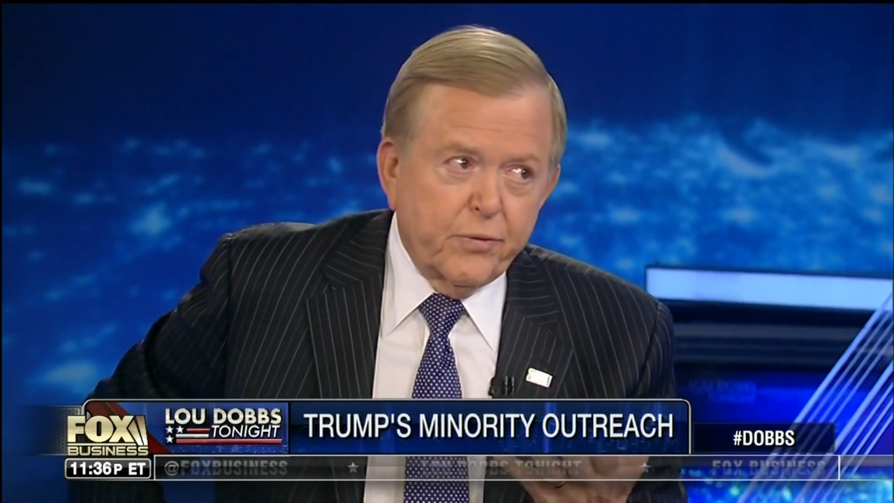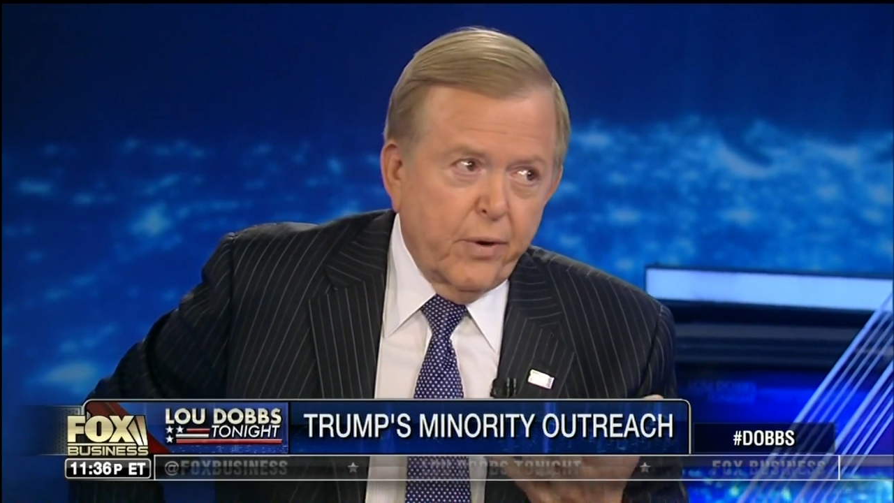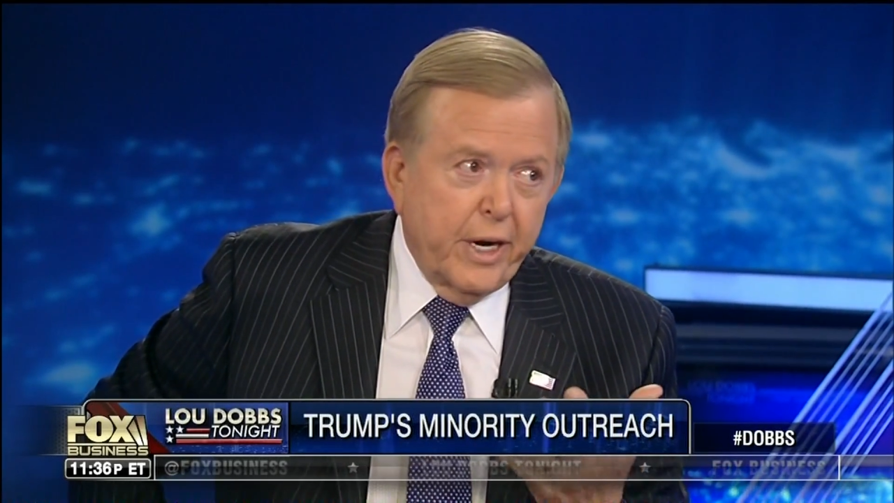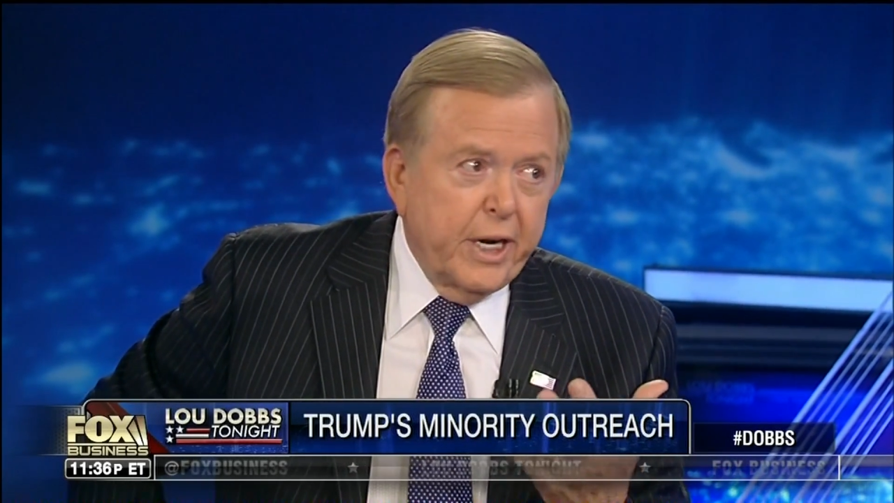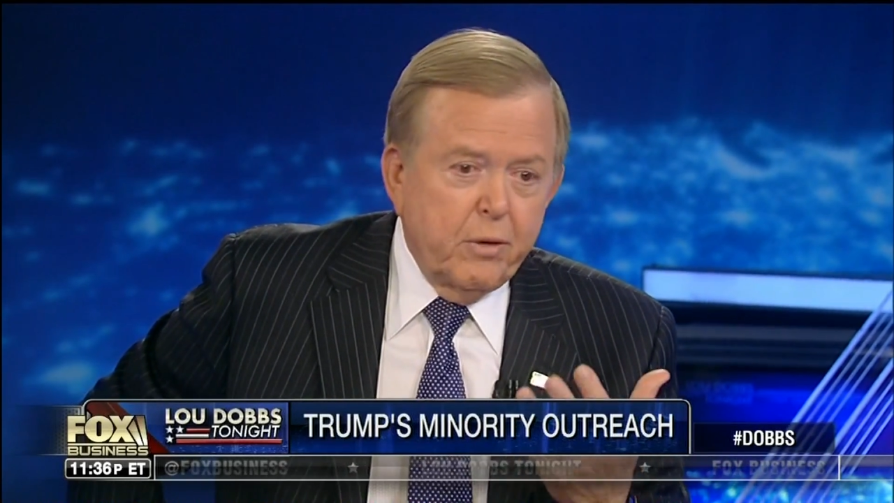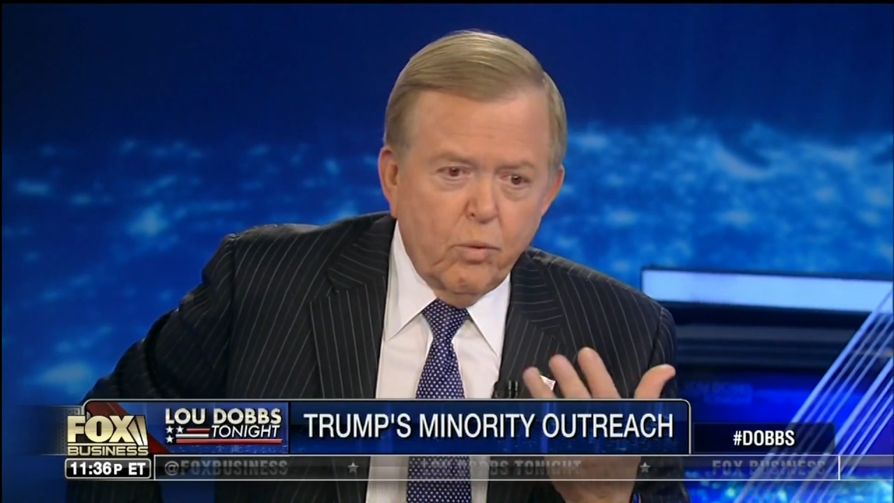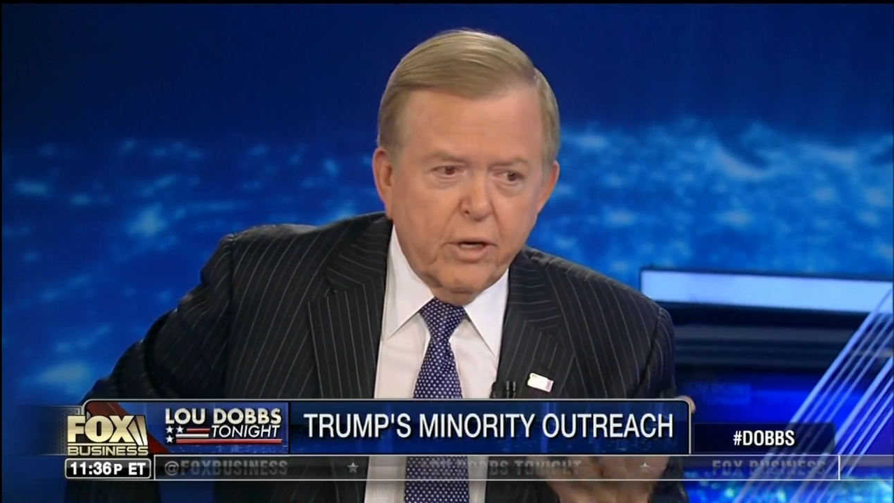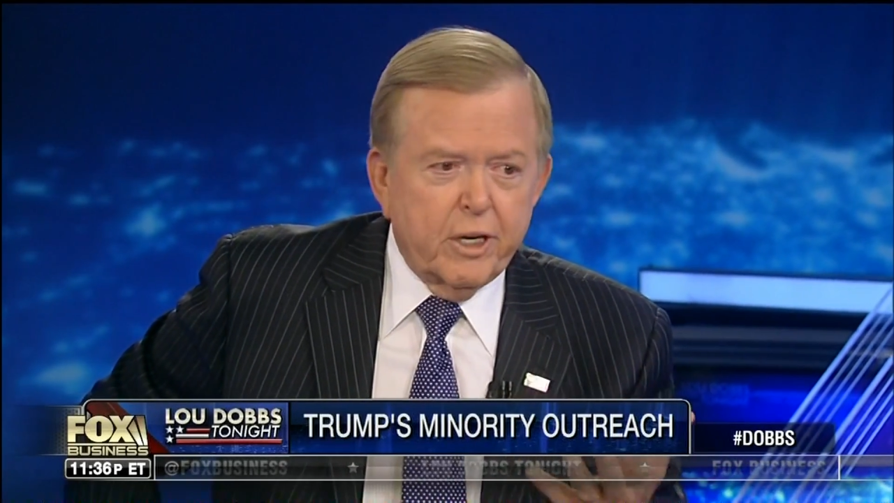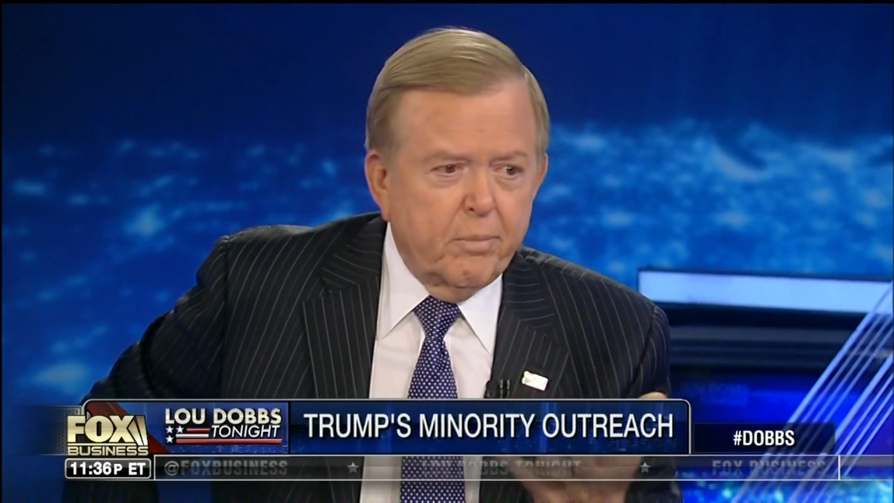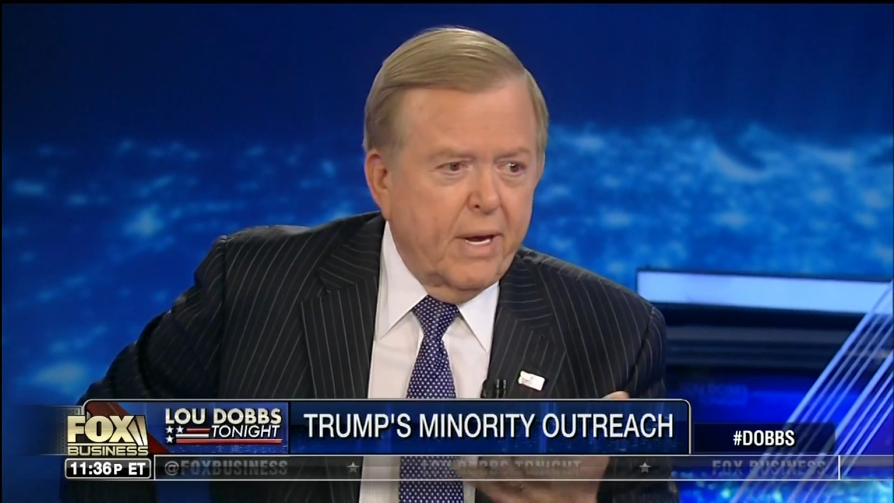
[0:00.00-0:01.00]
for any
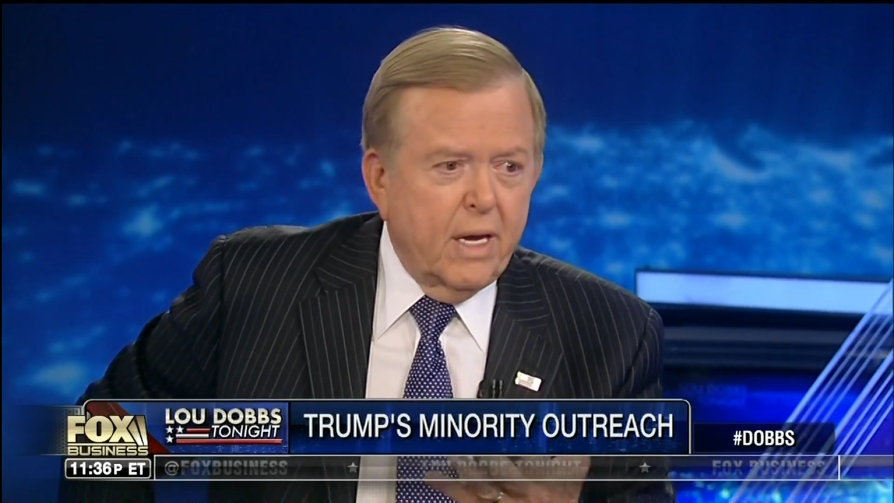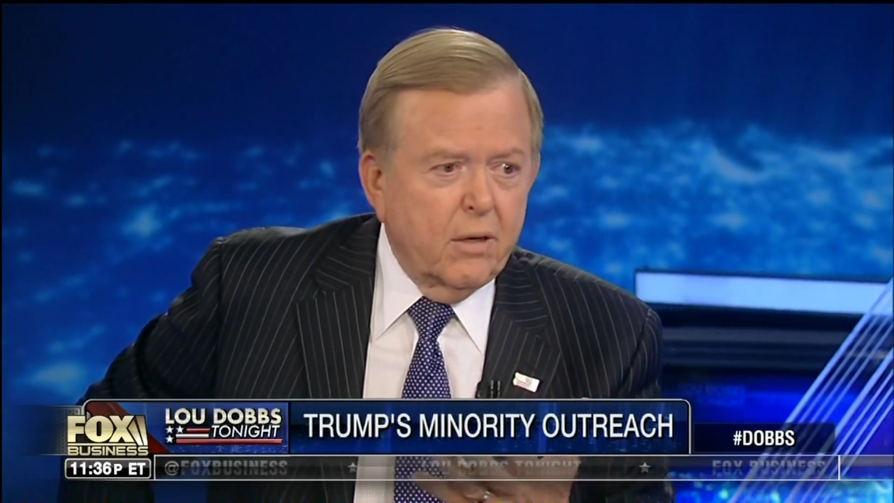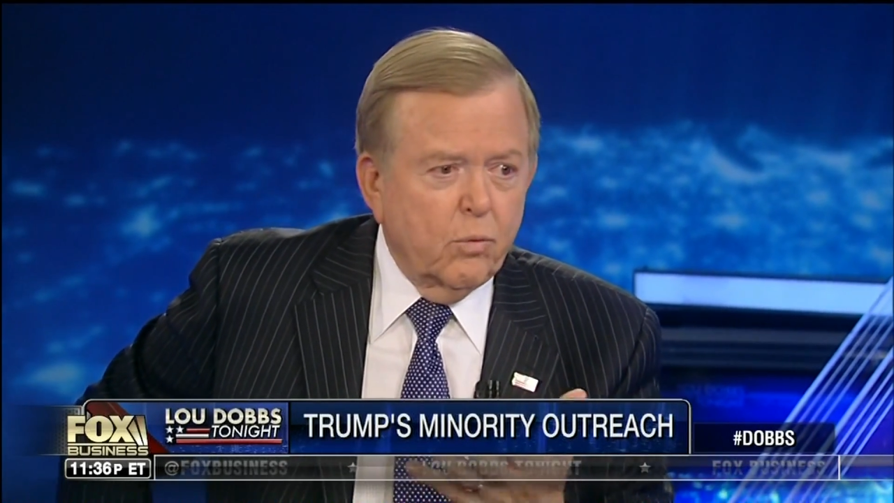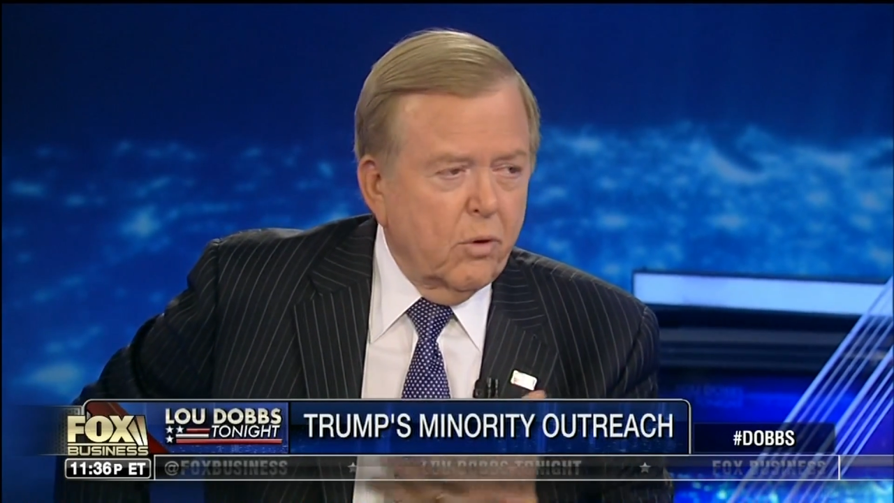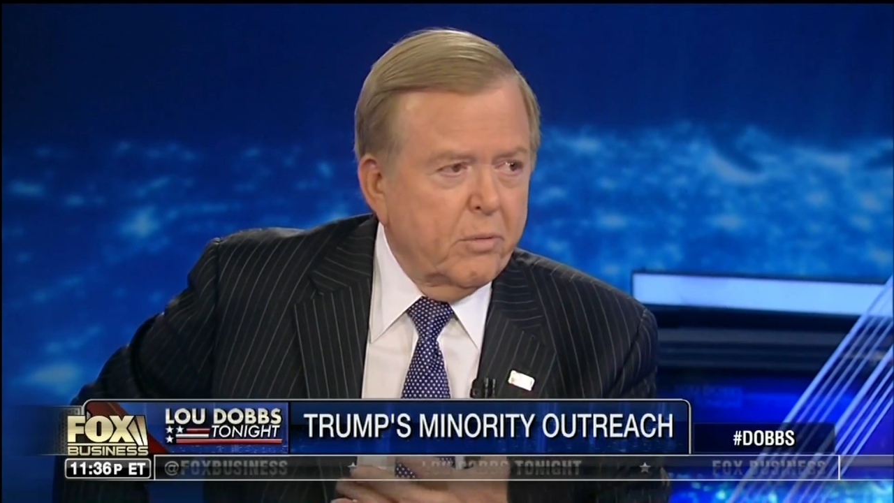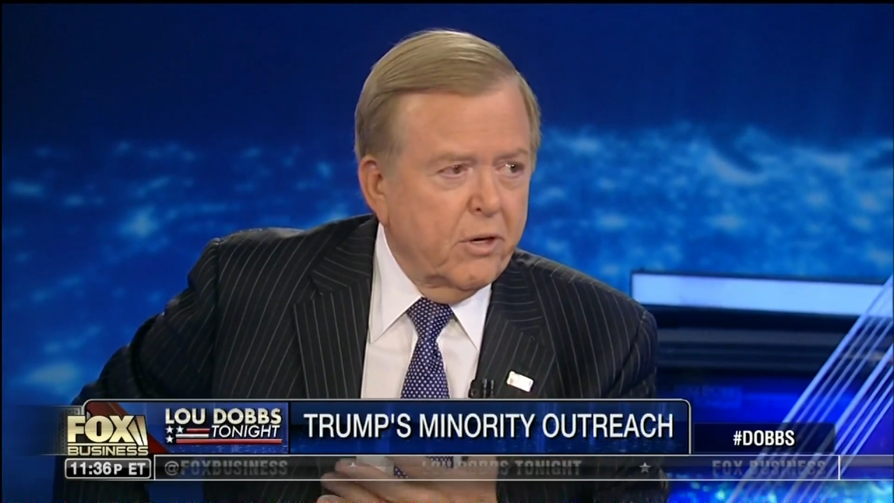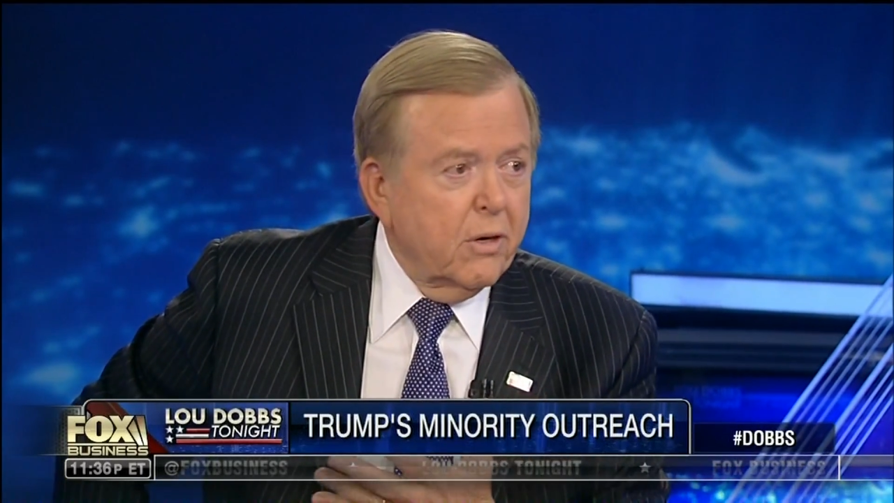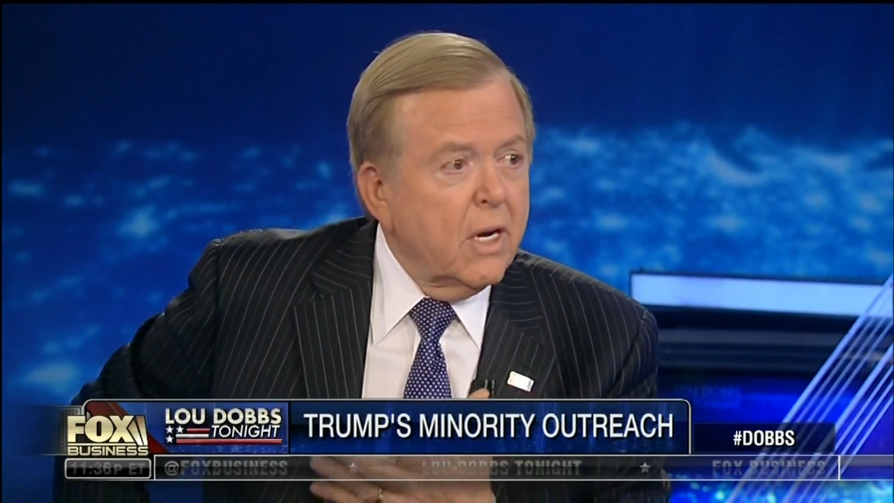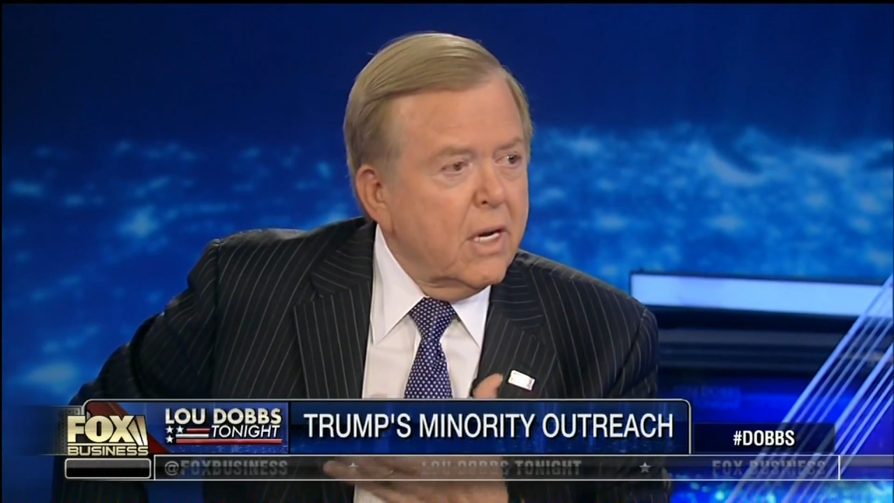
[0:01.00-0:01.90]
working man or woman or